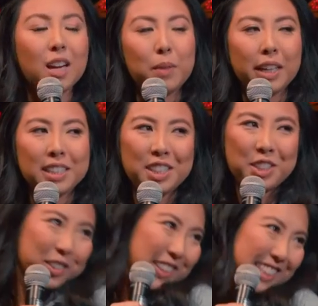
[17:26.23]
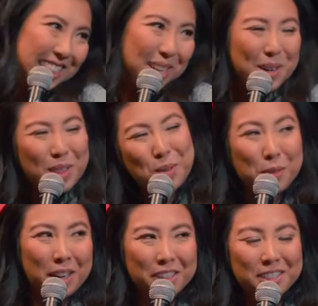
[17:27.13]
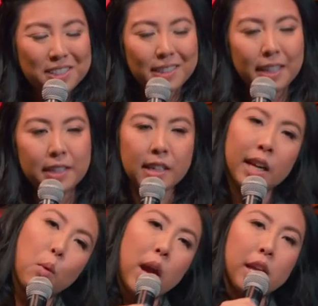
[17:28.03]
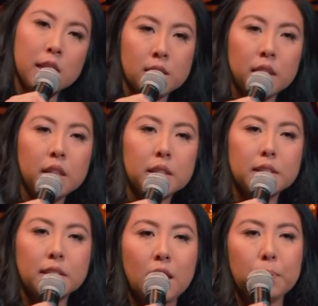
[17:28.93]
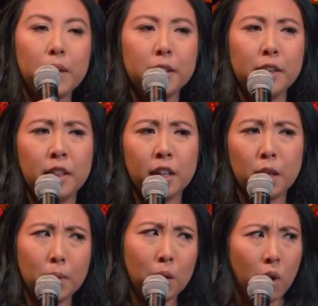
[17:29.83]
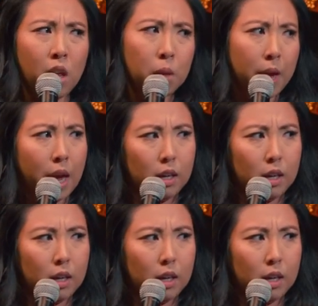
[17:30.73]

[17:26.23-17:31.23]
I'm like, is it true what they say about the brothers? He's like, why, yes, it is. I'm like, good, then give me my wallet back.